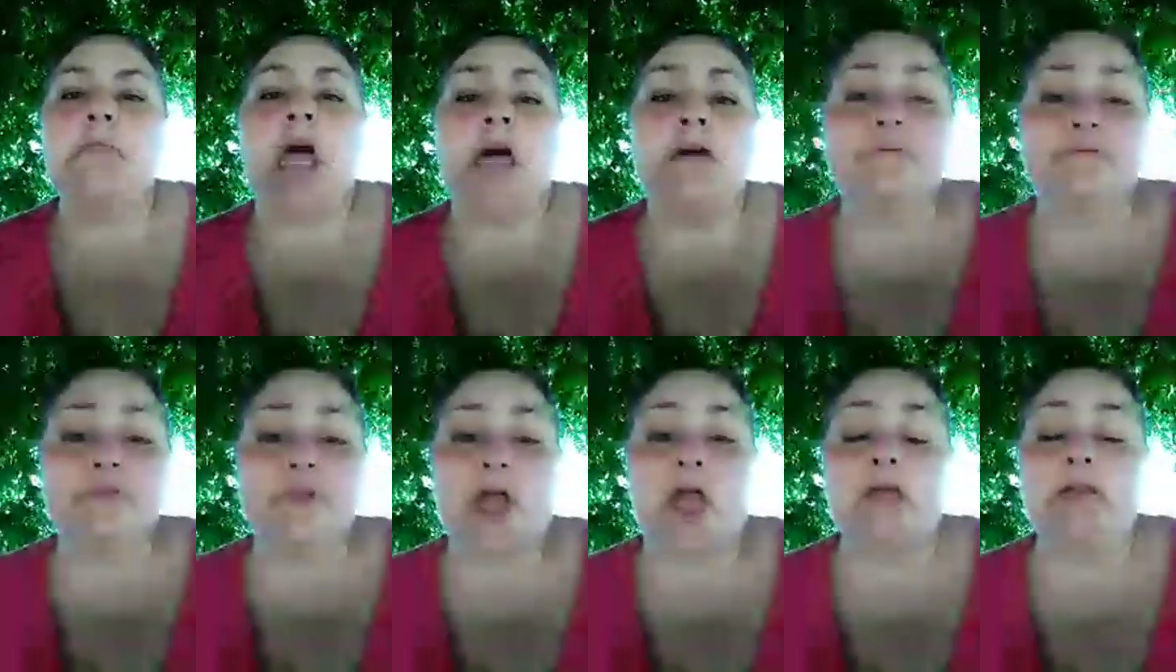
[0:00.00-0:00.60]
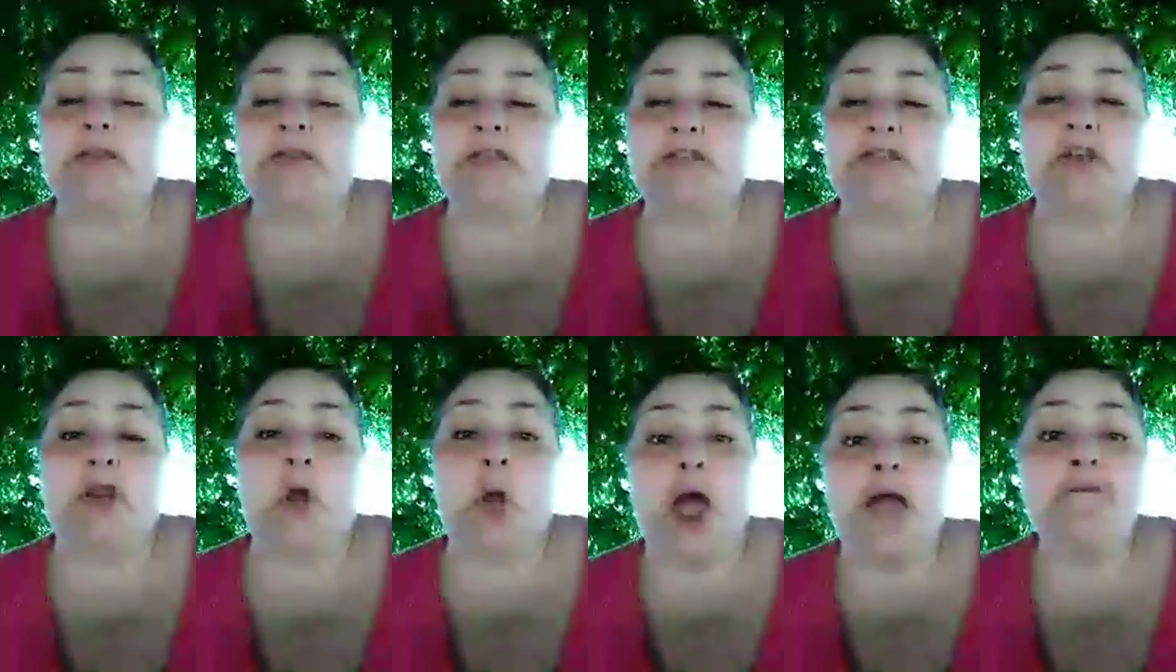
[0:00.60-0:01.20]
I've I, you
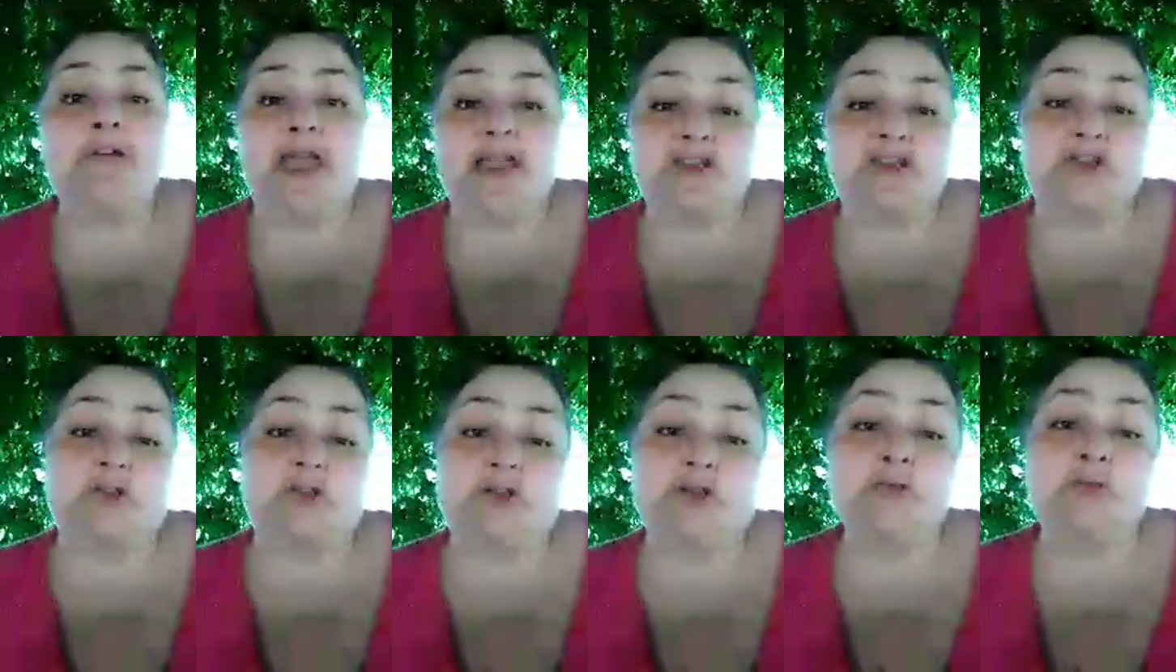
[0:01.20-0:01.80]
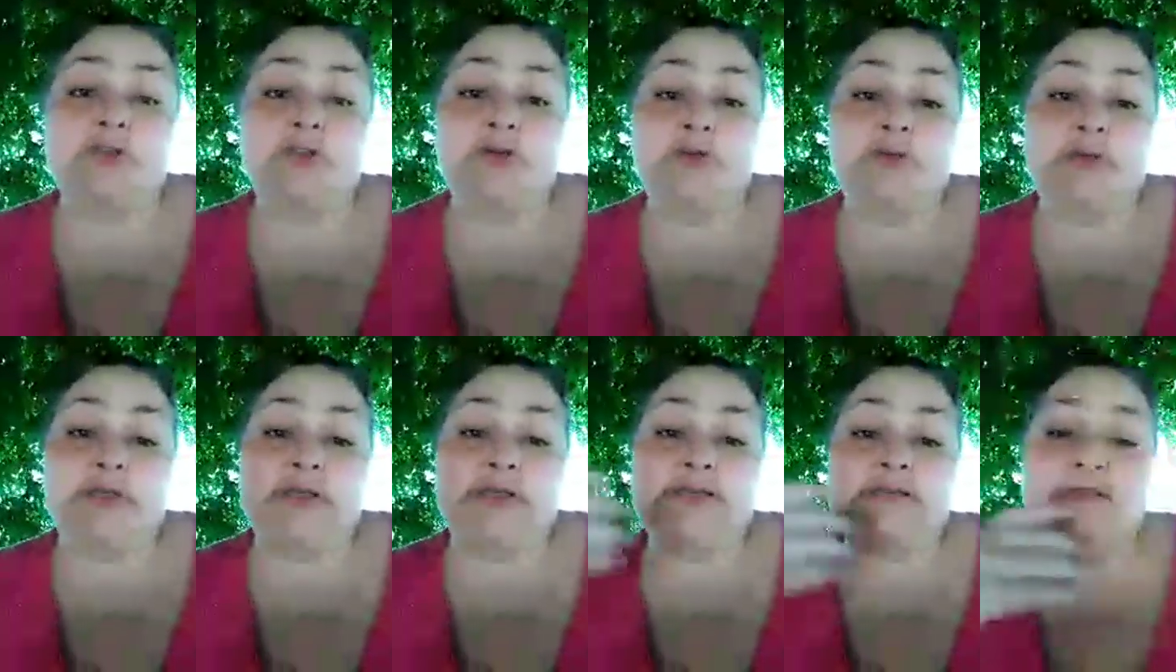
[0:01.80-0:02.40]
know I've actually YouTubed
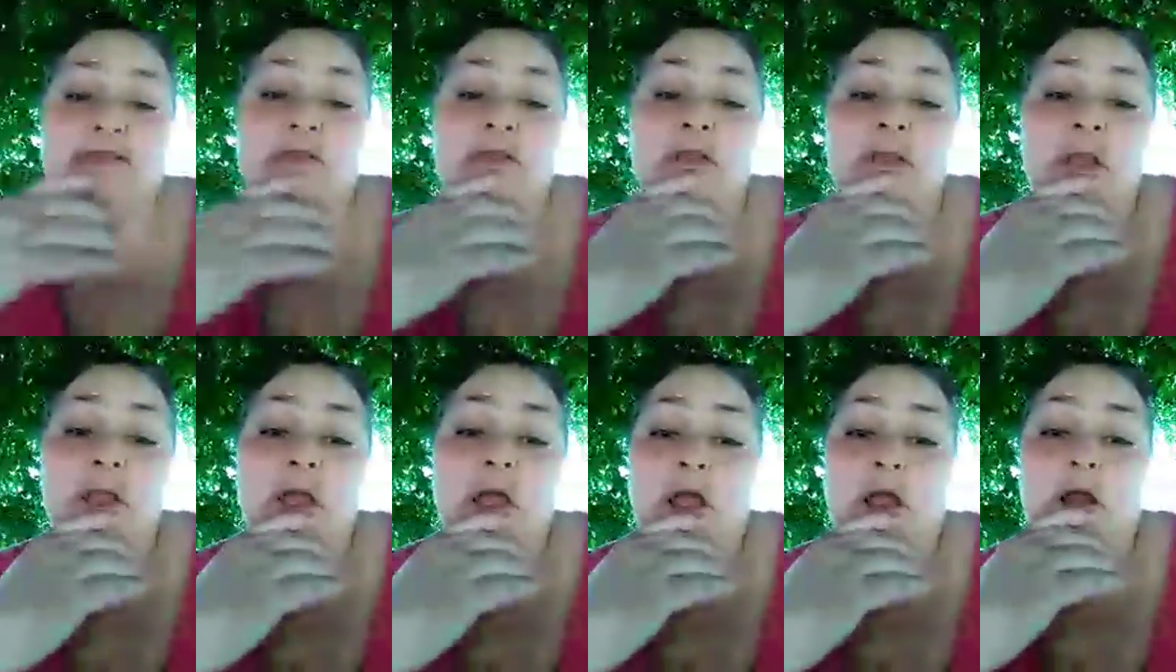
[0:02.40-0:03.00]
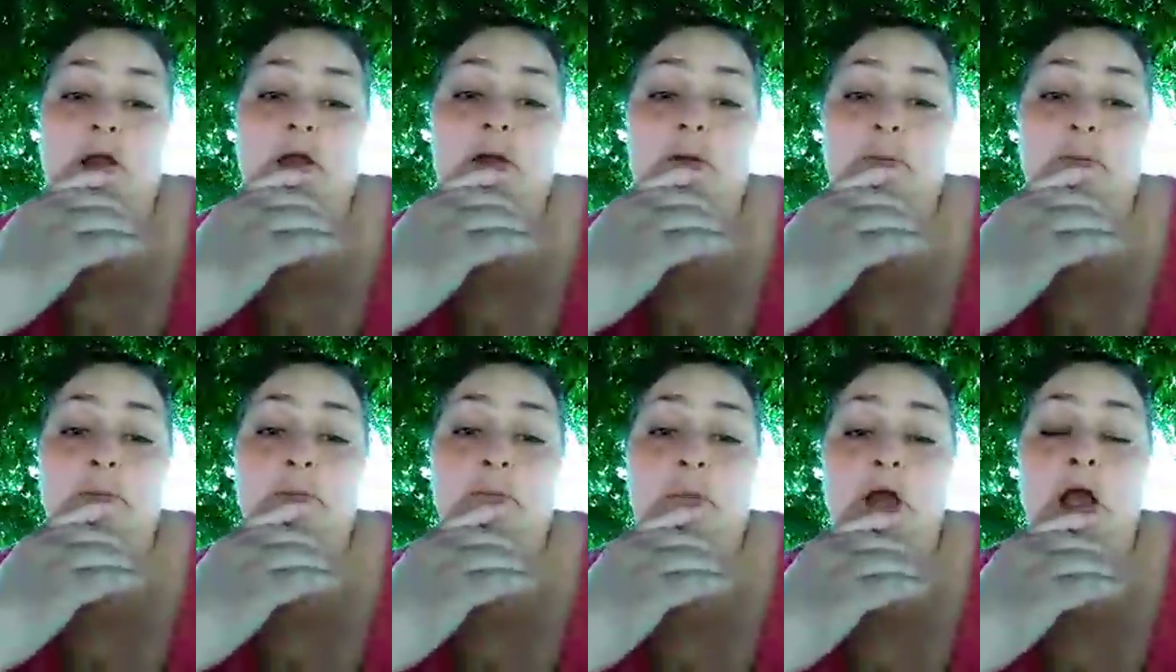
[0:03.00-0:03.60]
it
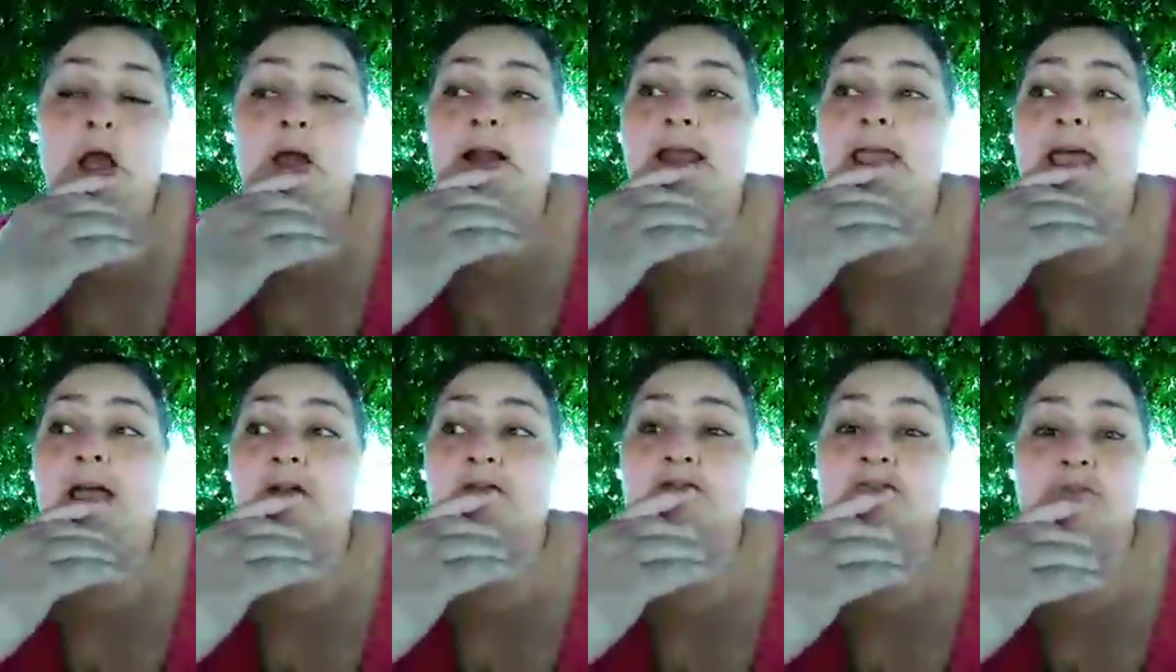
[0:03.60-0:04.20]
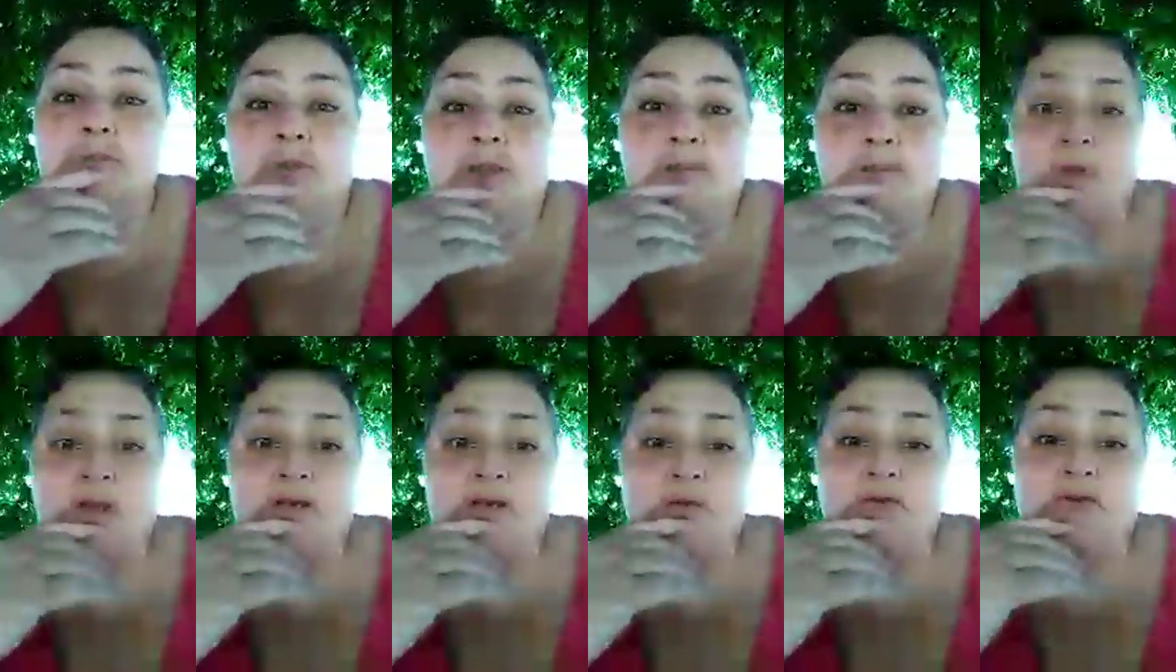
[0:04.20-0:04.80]
um, on how to make
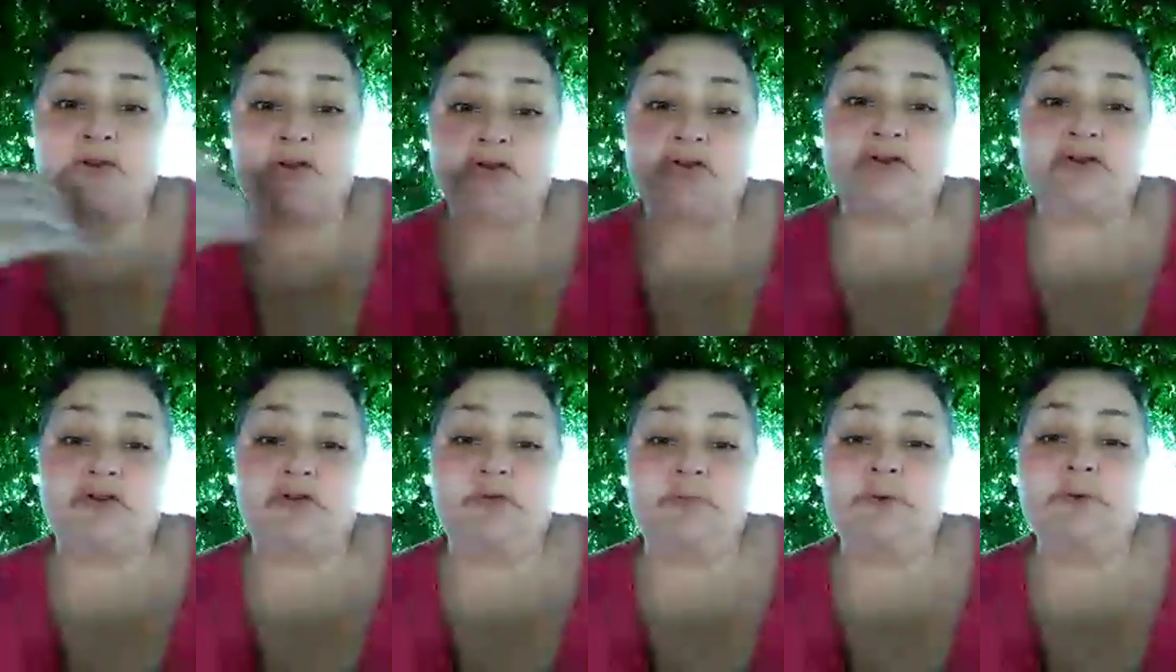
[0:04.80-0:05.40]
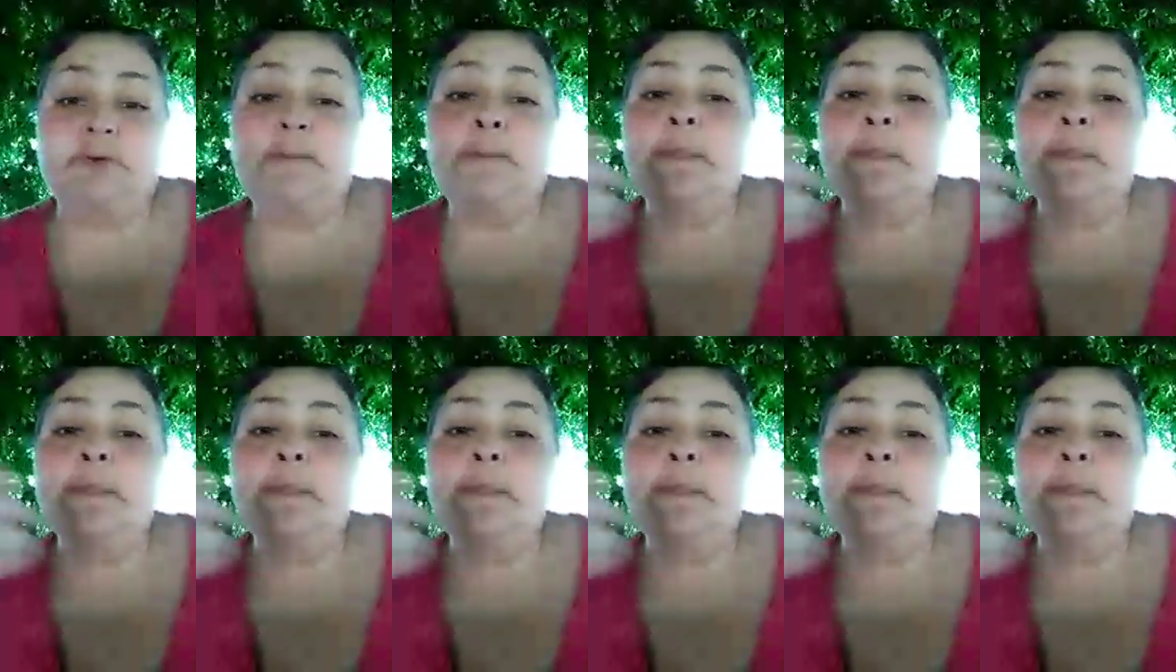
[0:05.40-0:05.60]
money with YouTube,